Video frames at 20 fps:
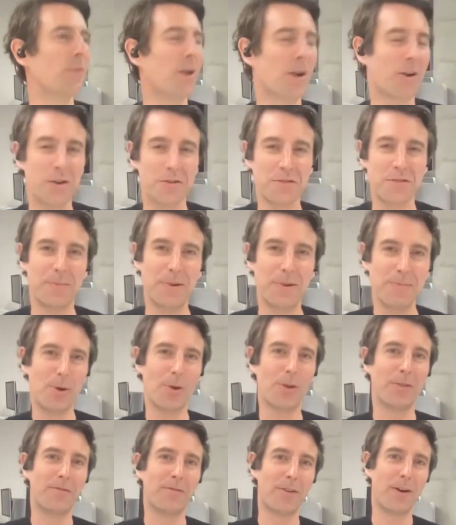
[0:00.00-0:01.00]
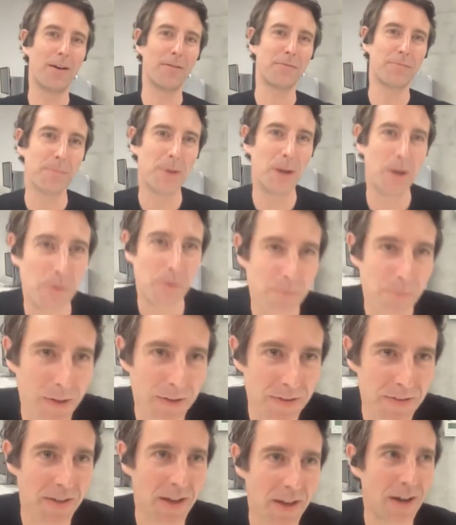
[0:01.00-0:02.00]
might cost a bit more than $5 million,
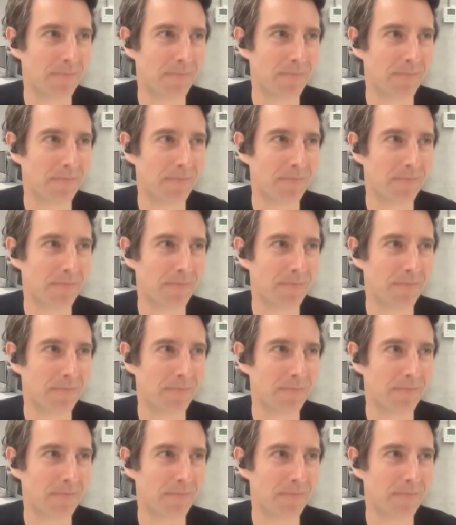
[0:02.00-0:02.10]
but